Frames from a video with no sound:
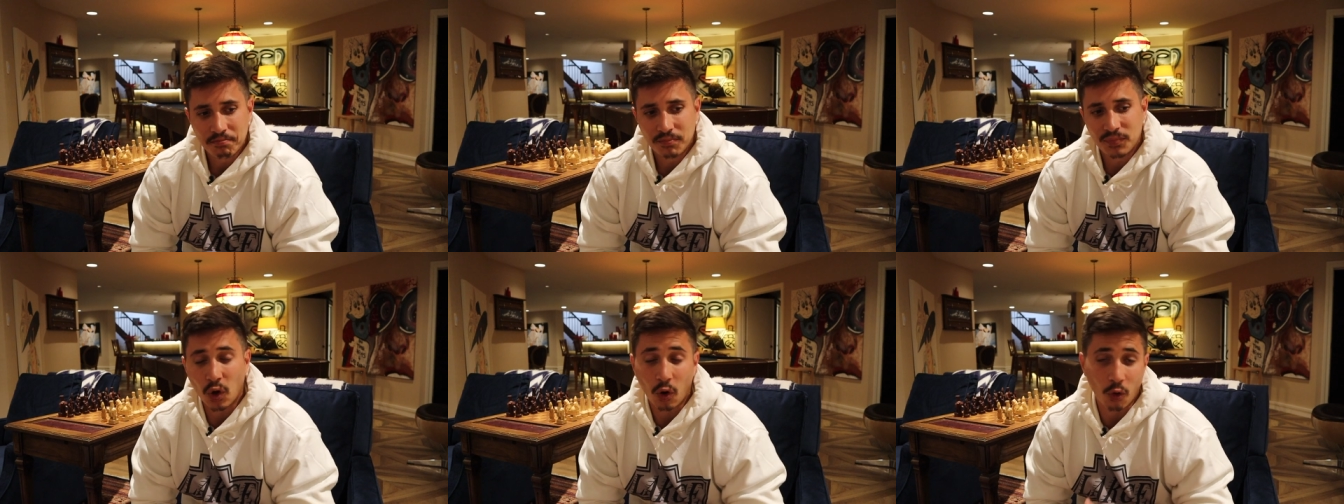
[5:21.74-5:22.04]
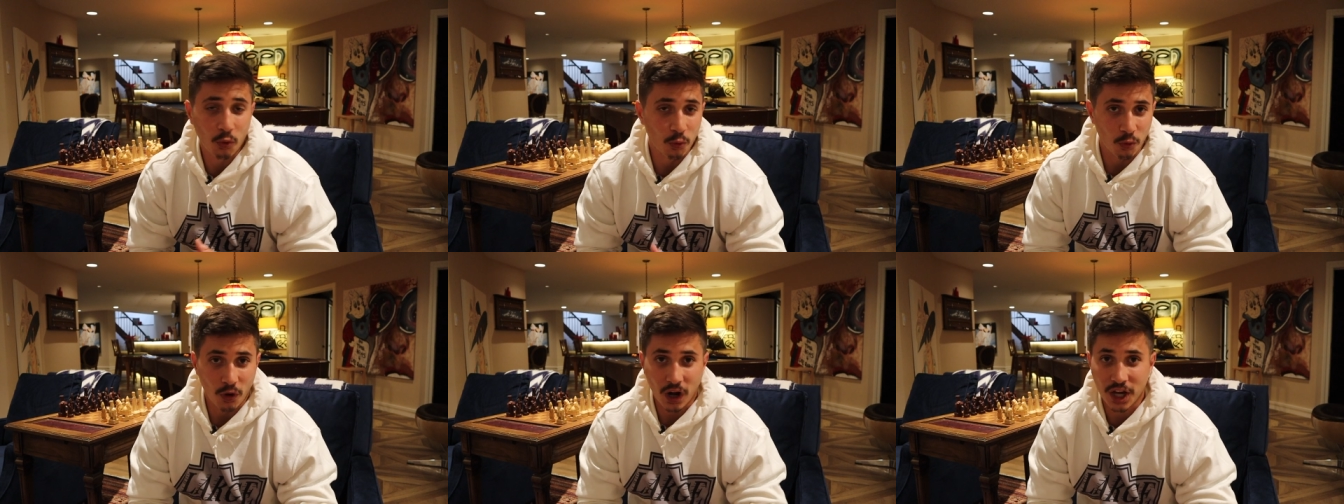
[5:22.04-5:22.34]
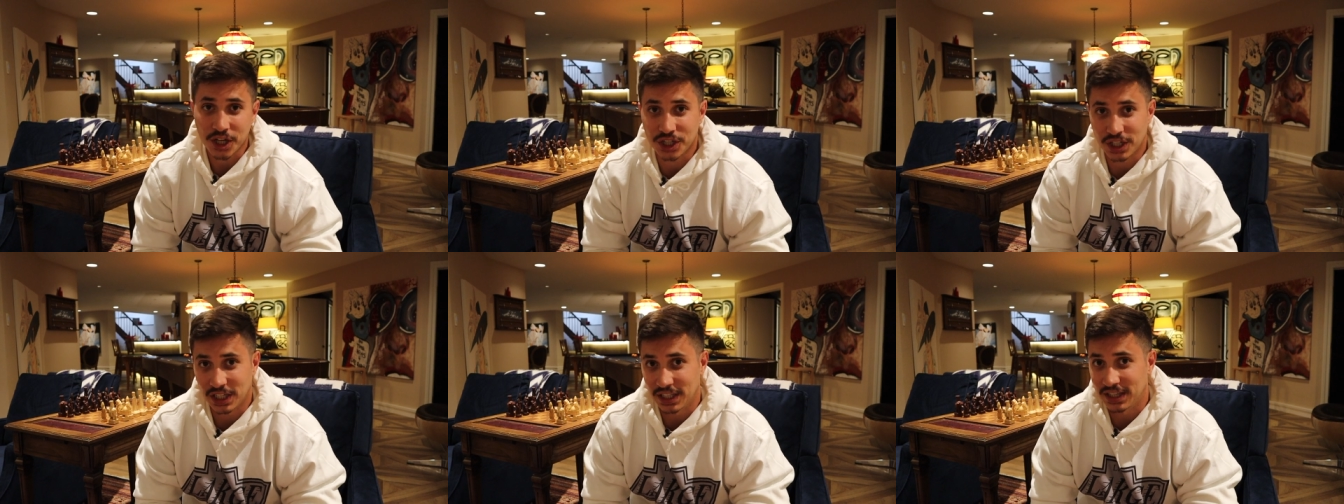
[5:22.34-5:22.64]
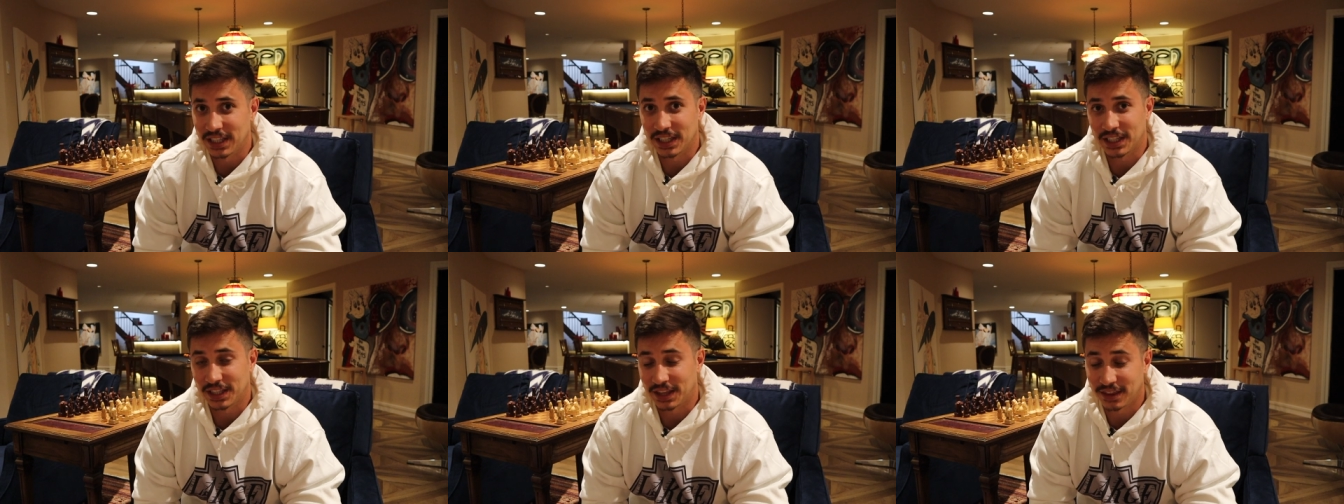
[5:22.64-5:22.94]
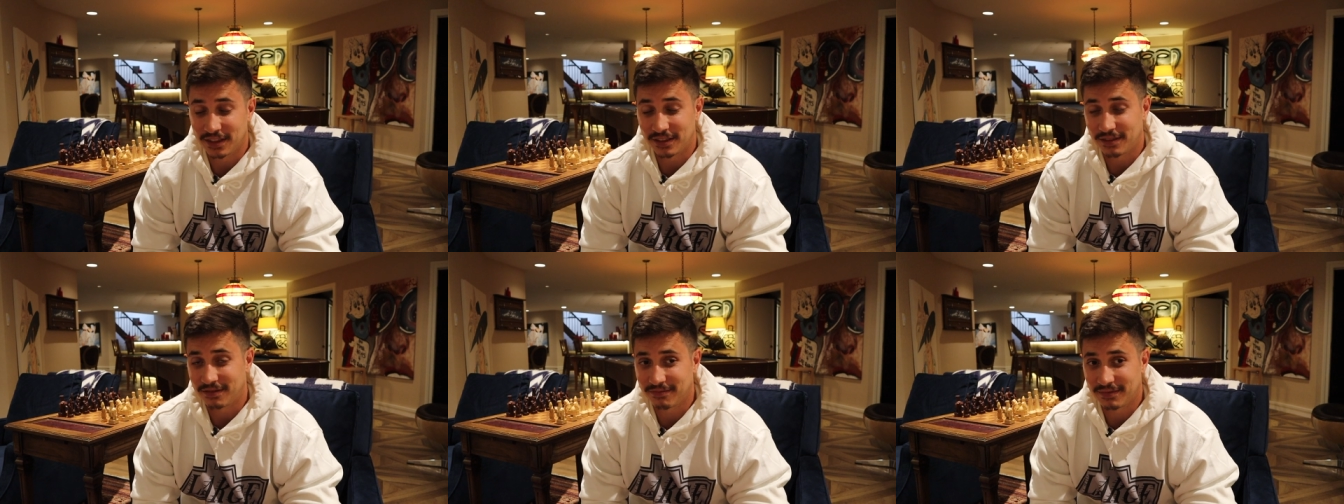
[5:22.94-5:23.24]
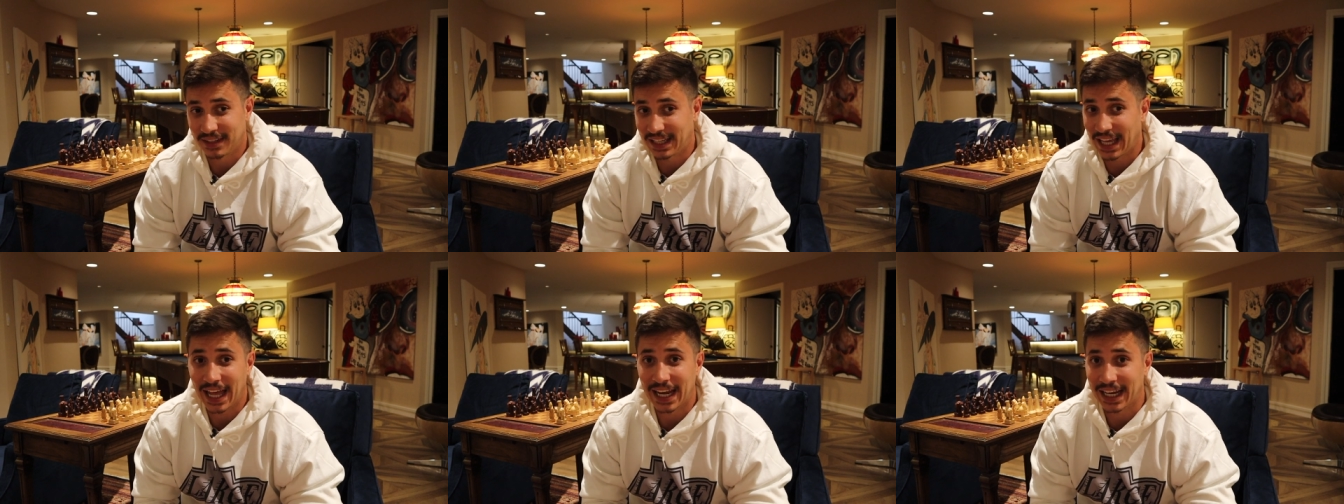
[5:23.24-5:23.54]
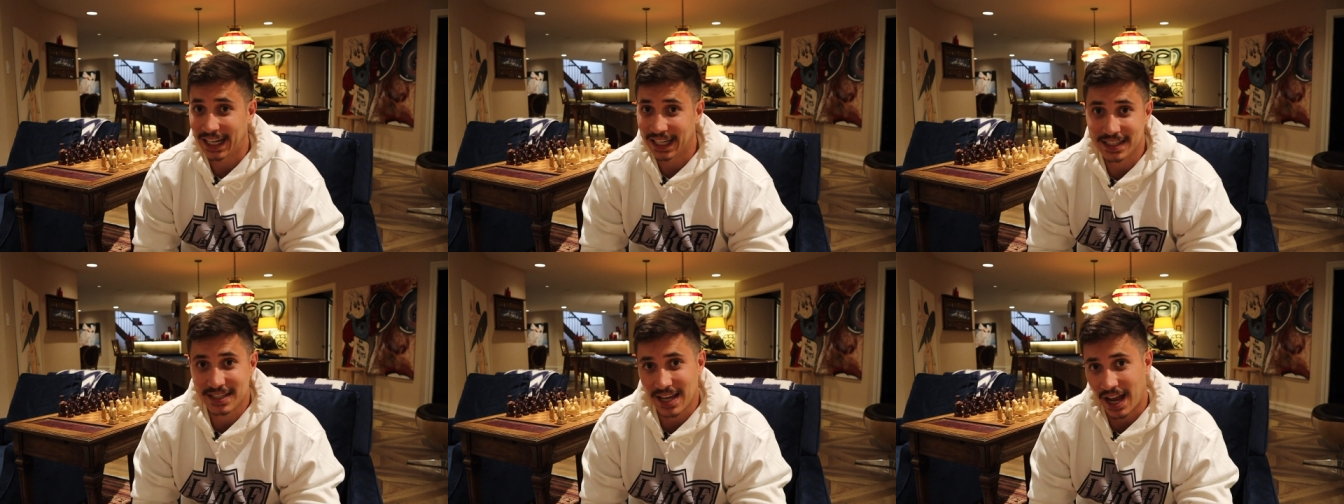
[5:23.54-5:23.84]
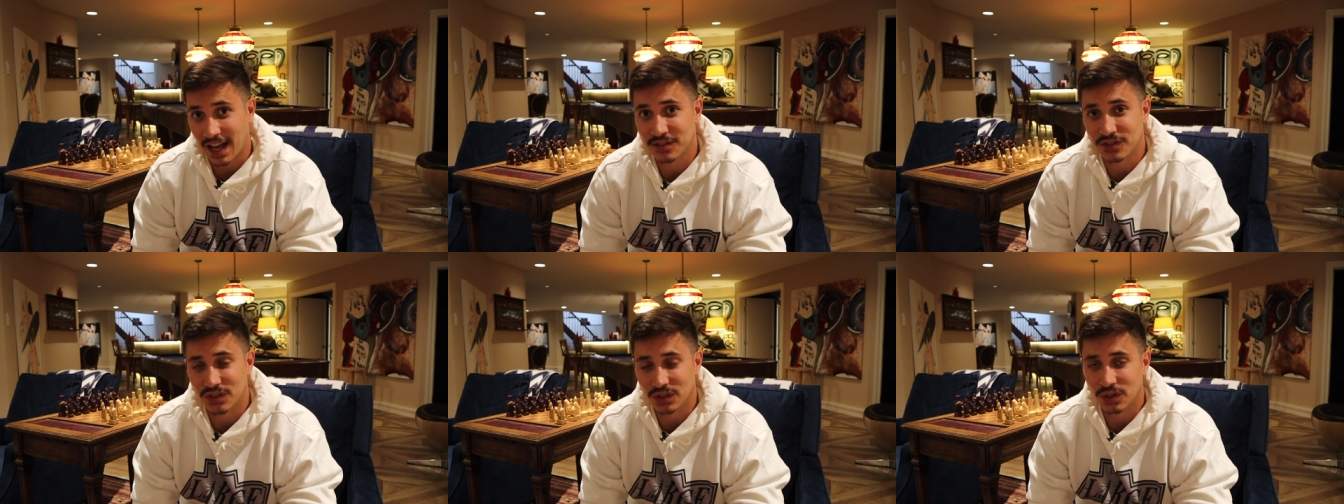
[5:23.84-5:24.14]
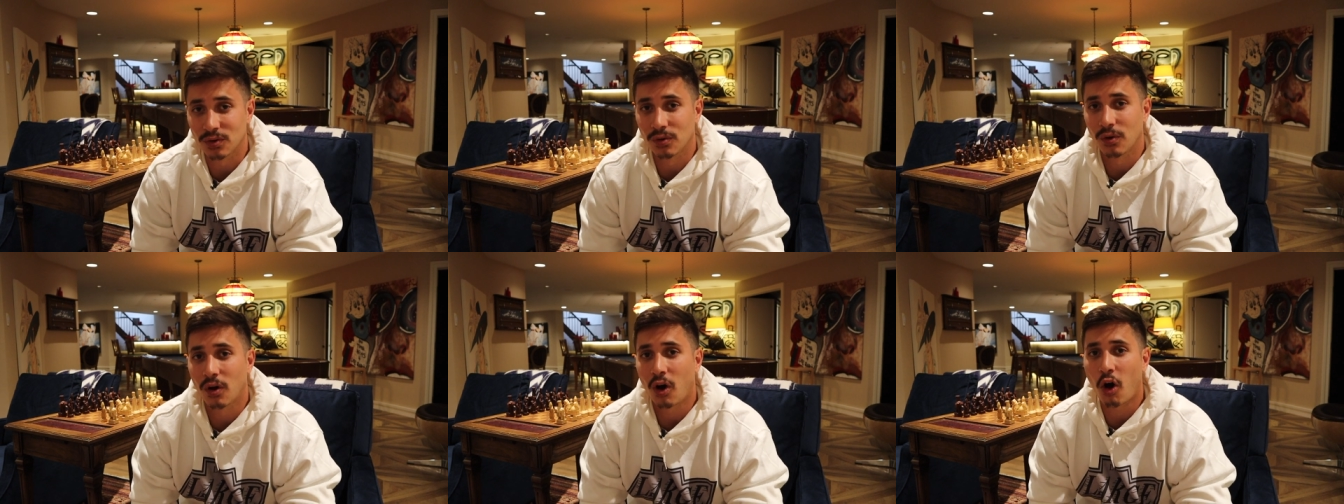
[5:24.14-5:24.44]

don't rush into getting a tattoo.